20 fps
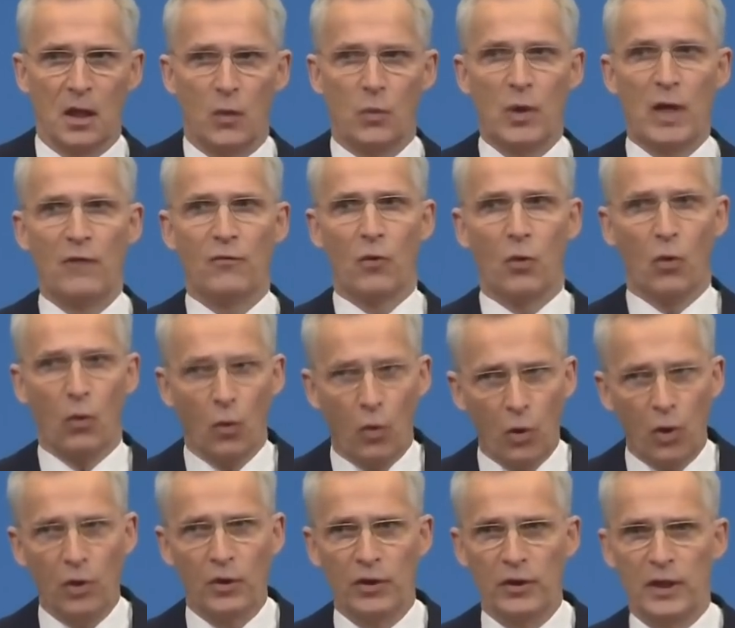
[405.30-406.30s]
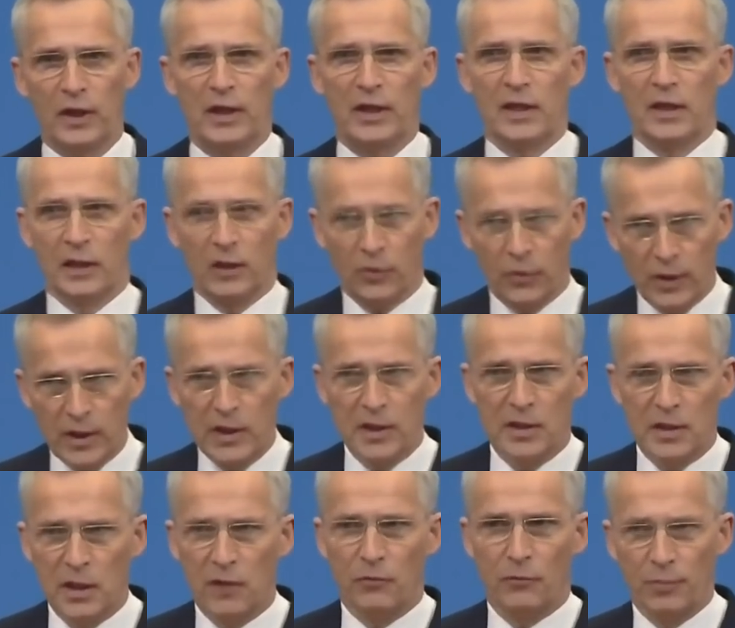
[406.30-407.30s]
We have already
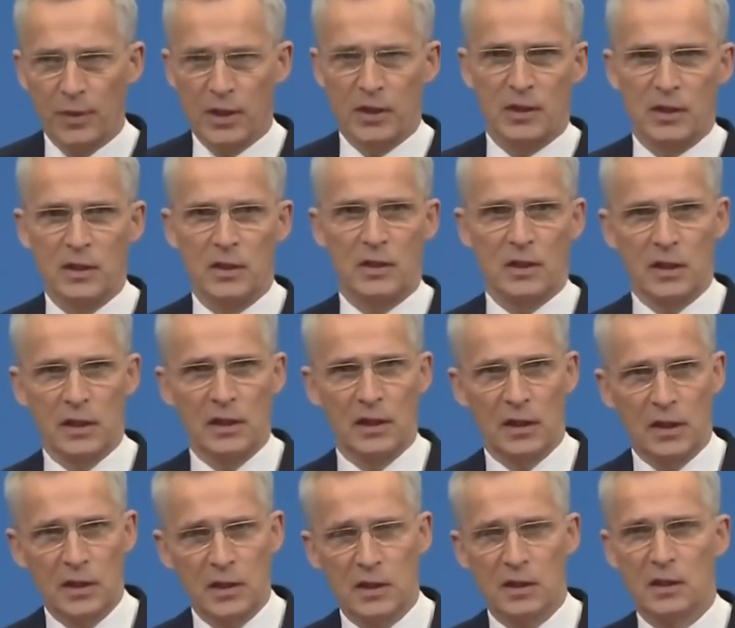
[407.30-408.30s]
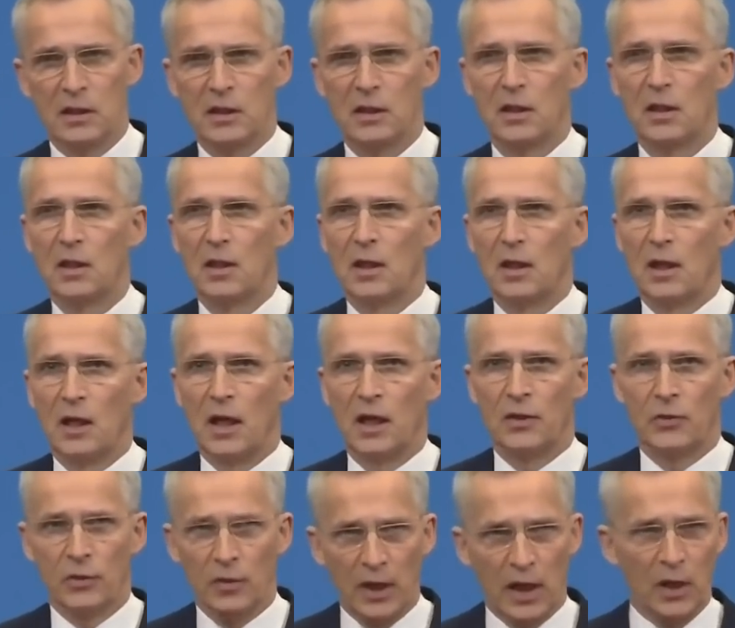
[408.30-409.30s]
increased our presence in the East,
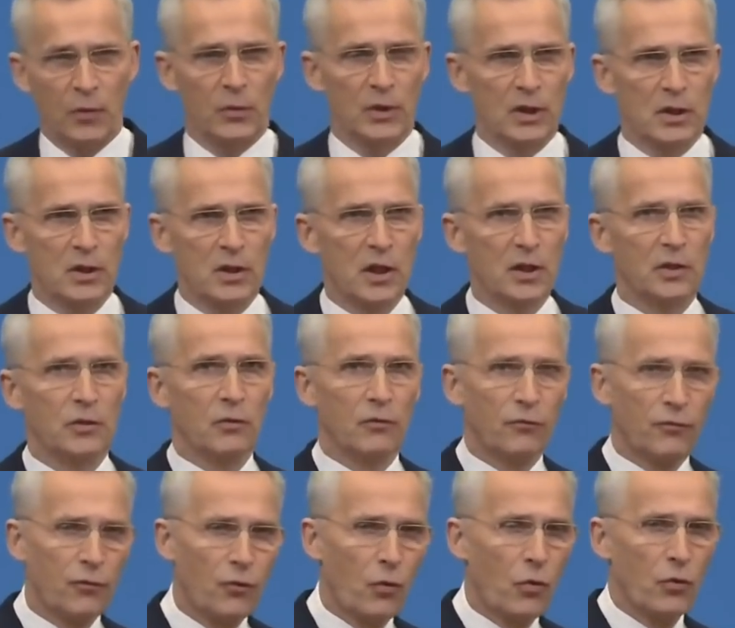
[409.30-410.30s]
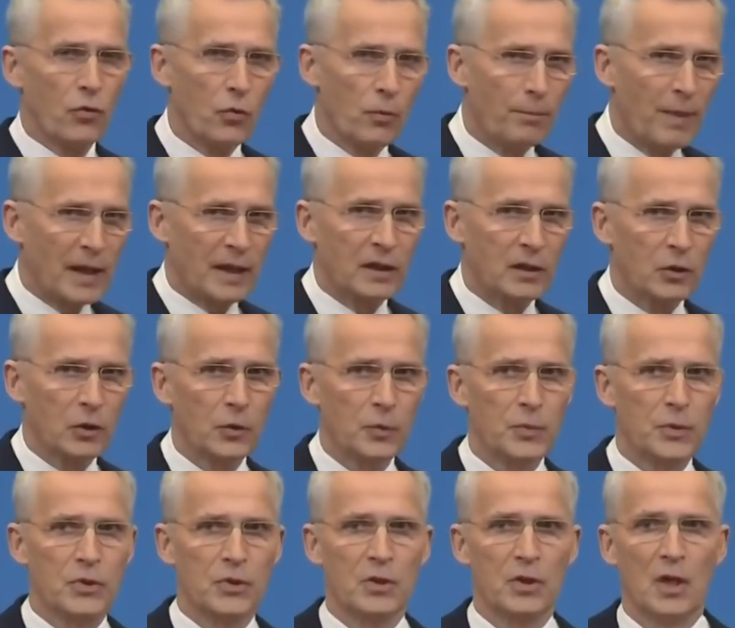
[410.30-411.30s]
and today we decided on four new battle
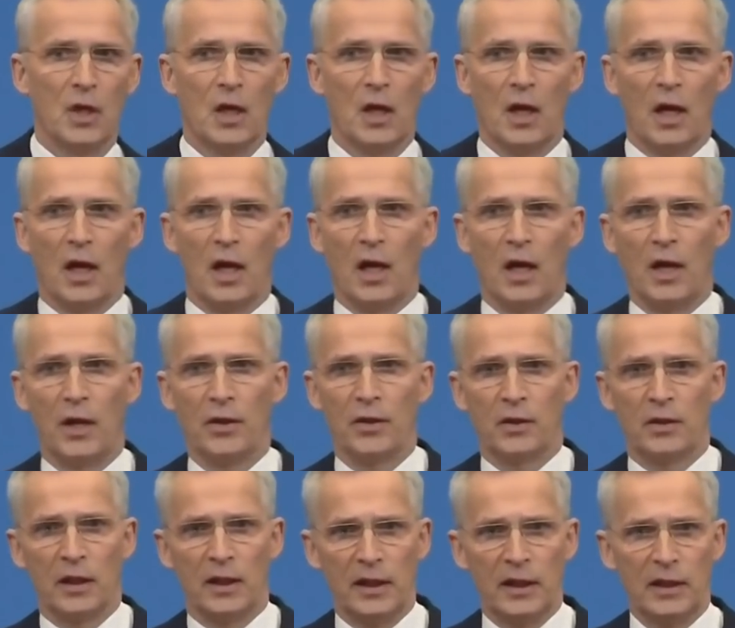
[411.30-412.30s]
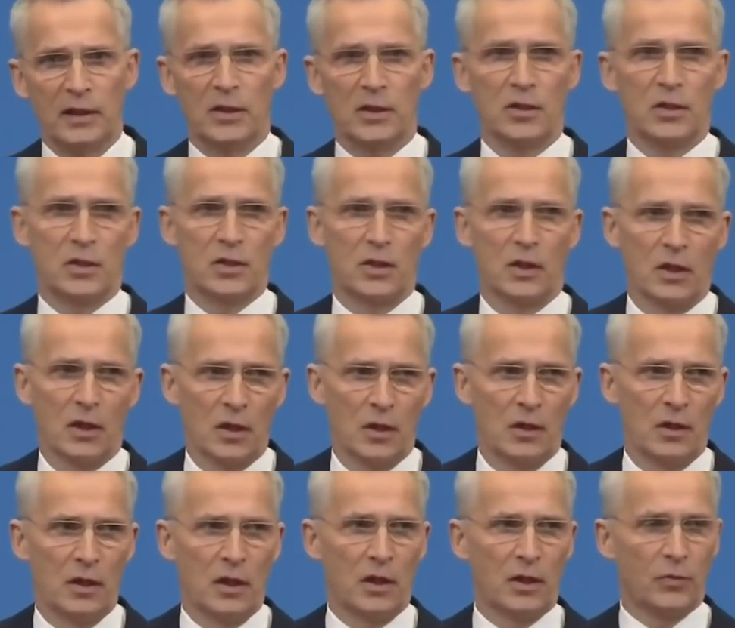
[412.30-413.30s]
groups, and the leaders
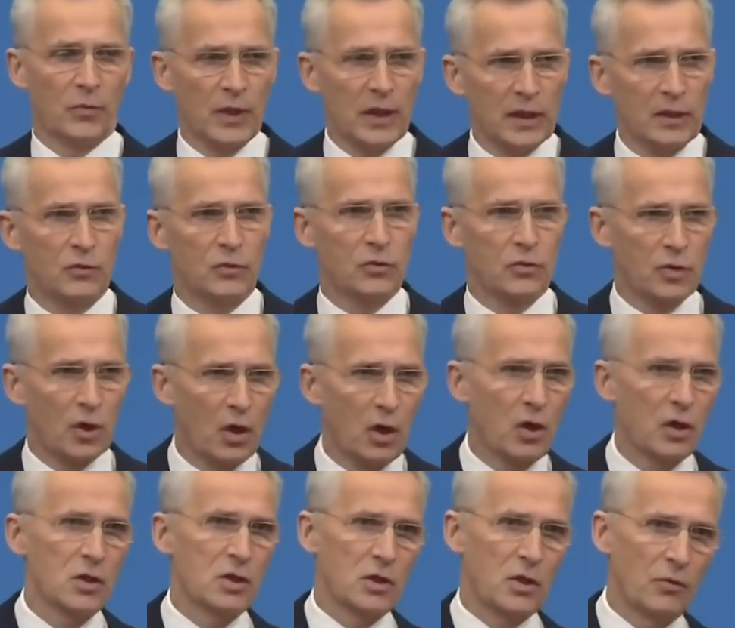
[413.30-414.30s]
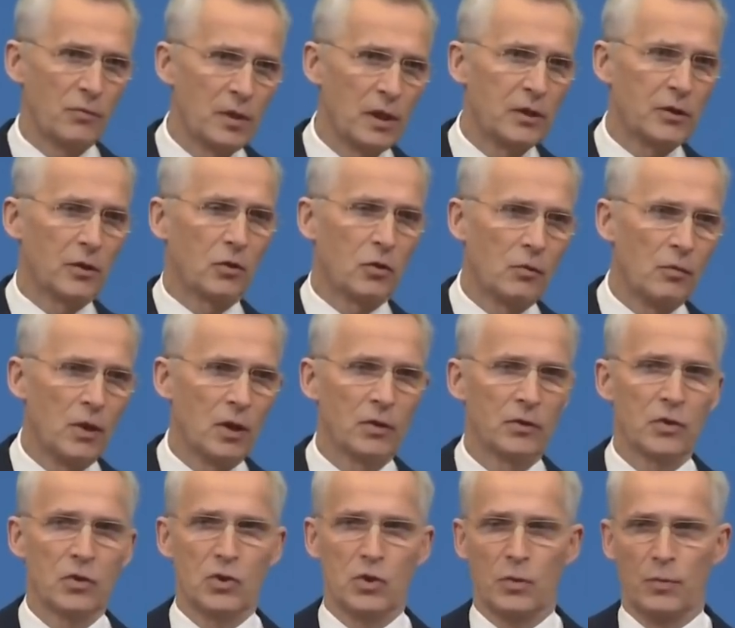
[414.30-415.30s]
uh, agreed to task our military
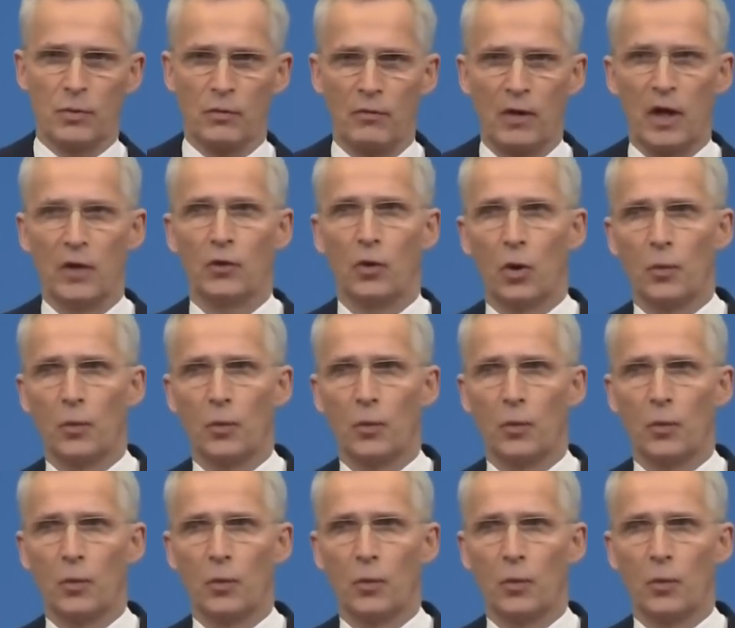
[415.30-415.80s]
commanders to provide